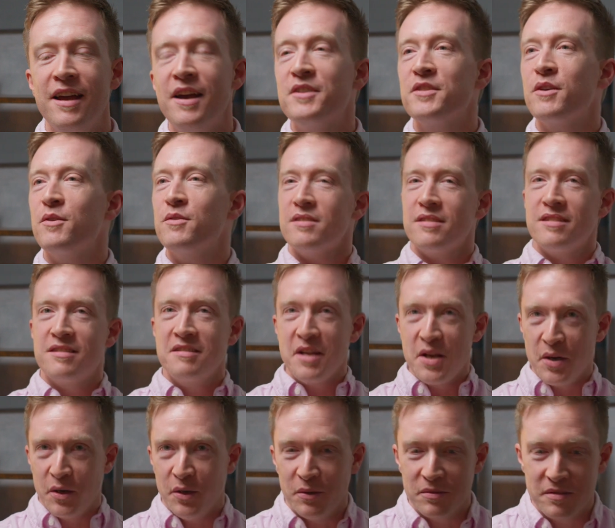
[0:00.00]
So
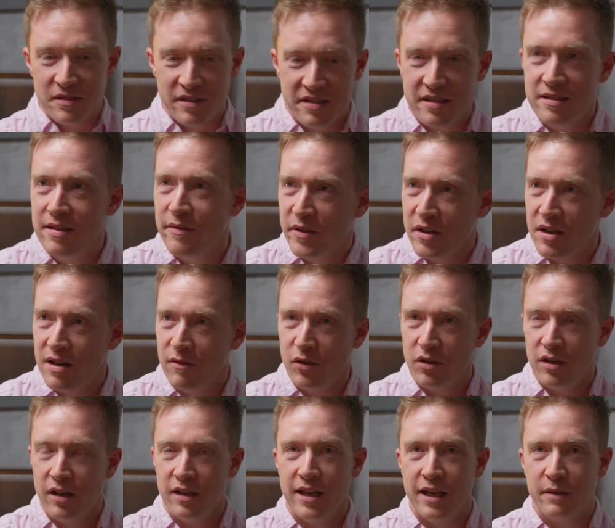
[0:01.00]
CeOLT, the Certificate of
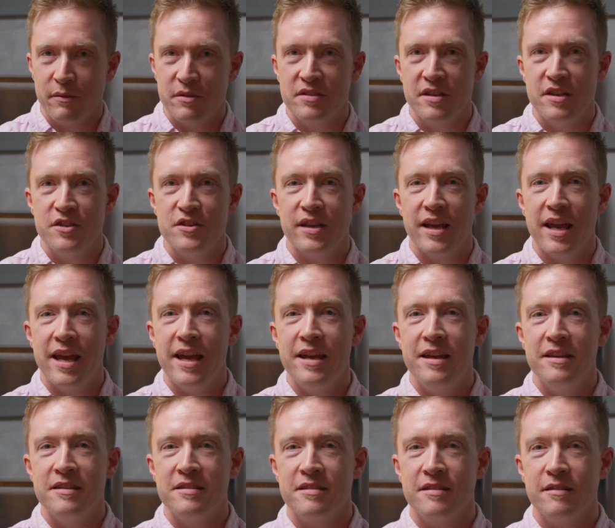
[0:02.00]
Online Language Teaching,
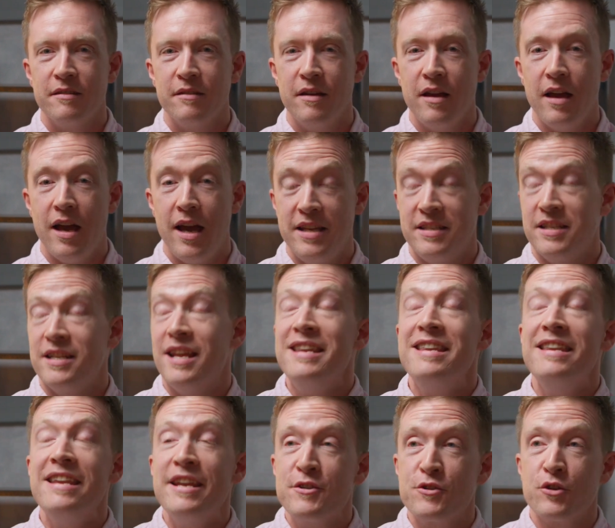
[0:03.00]
it's an
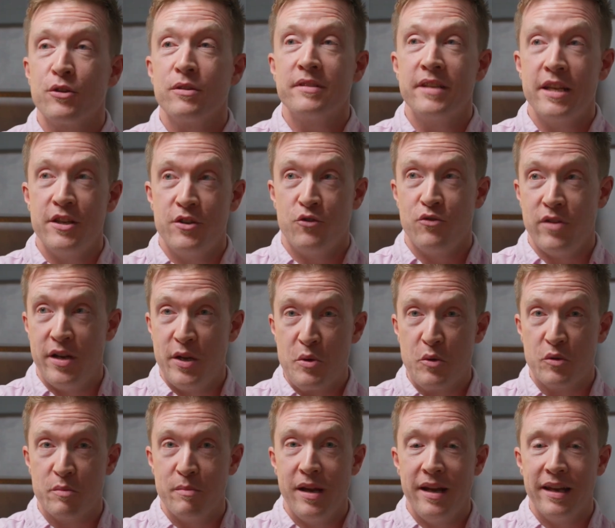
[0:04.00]
initial teacher training
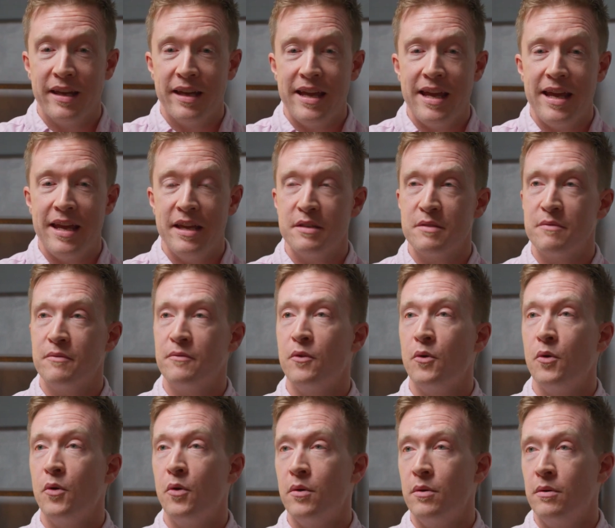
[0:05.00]
course, meaning it is
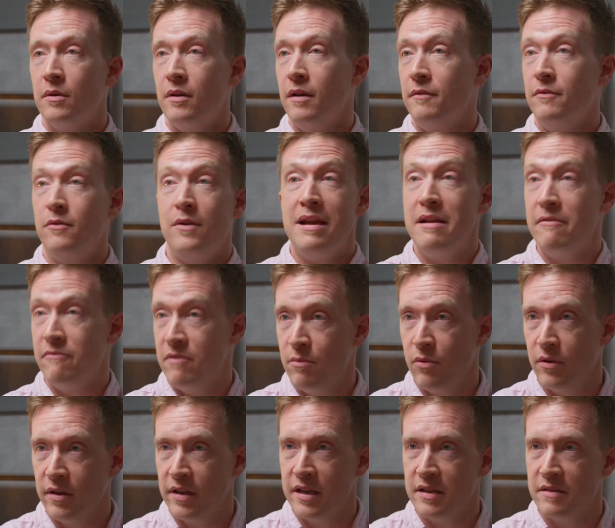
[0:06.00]
for
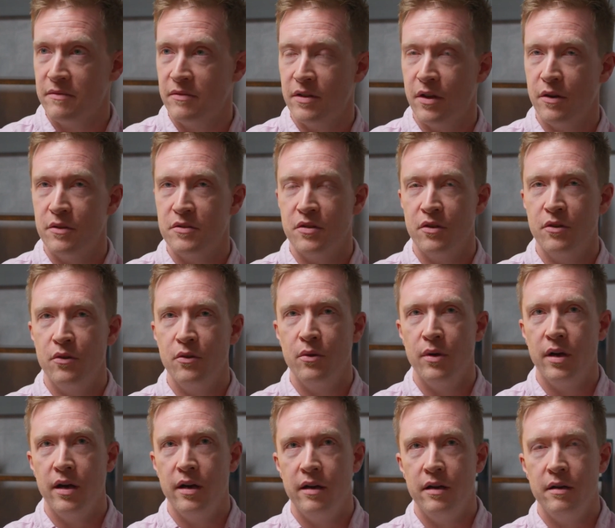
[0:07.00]
everybody. It's for those who
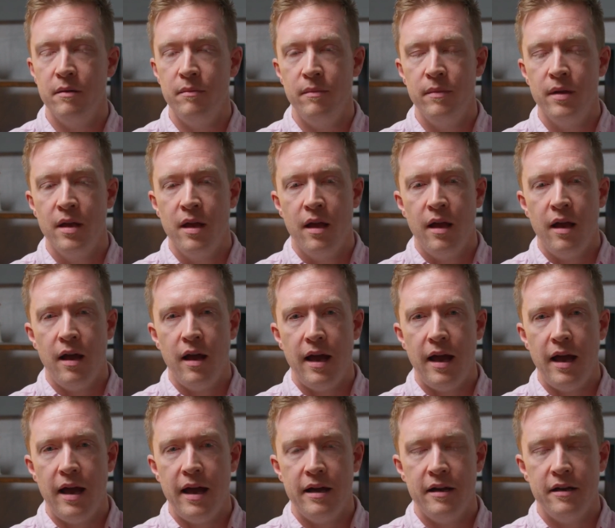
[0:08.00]

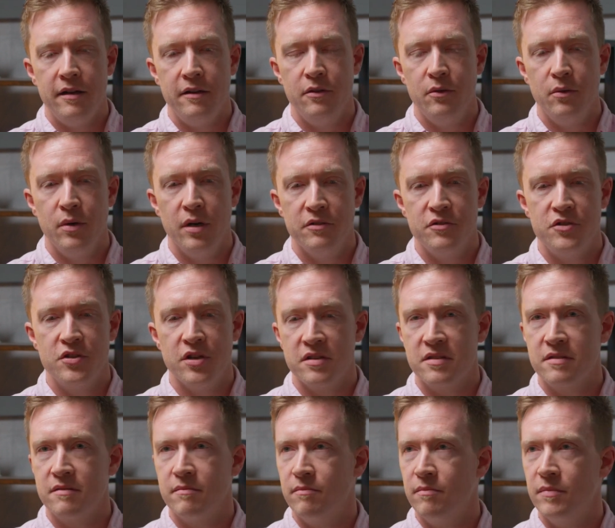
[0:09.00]
are
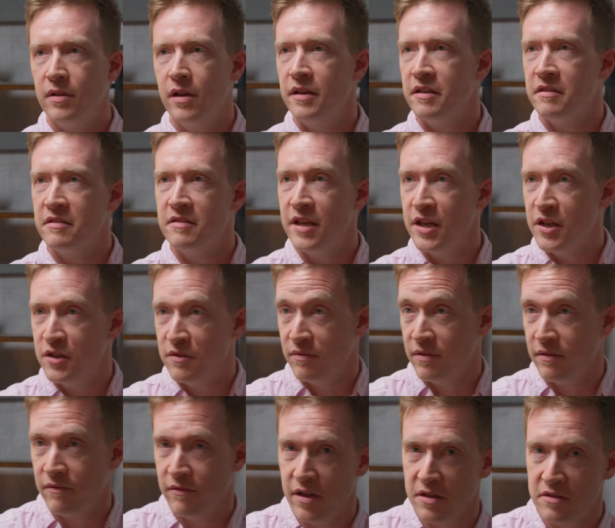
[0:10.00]
just learning to teach for
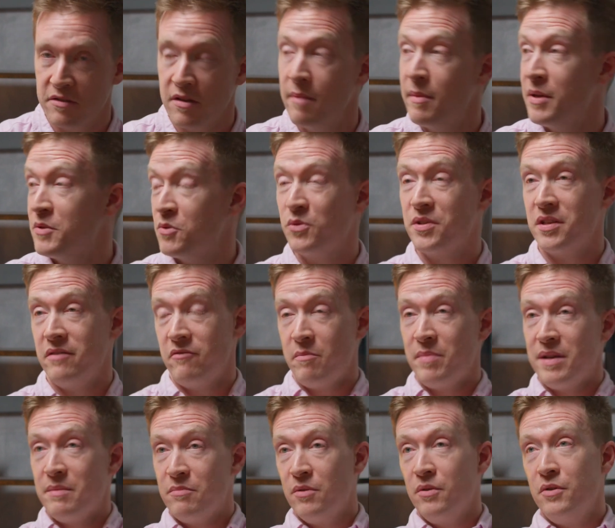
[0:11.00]
the first time. It's also for
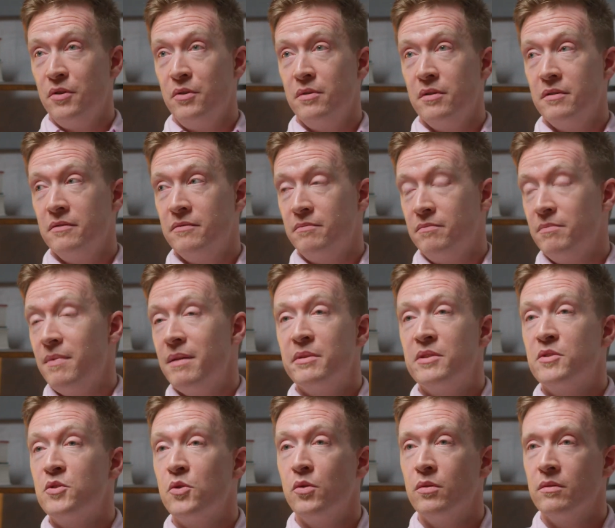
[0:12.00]
people who have maybe
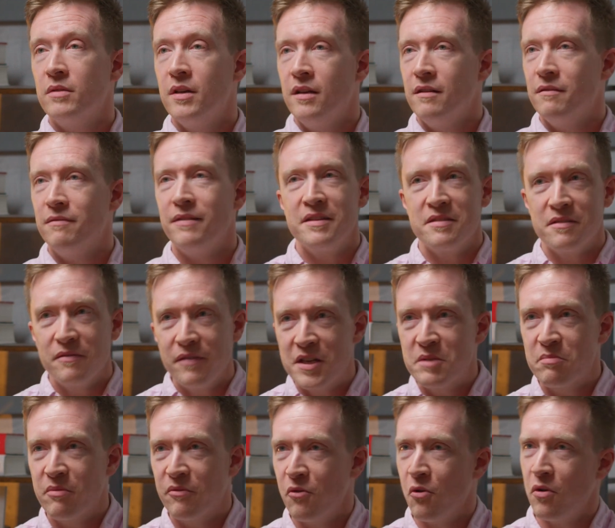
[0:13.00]
taught face-to-face
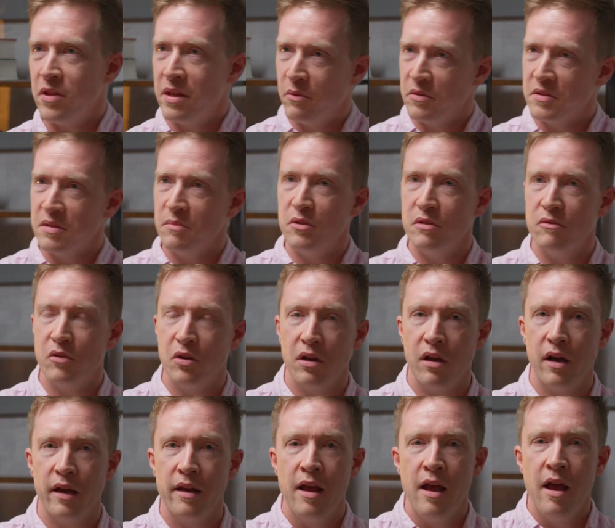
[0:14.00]
before and they want to move online.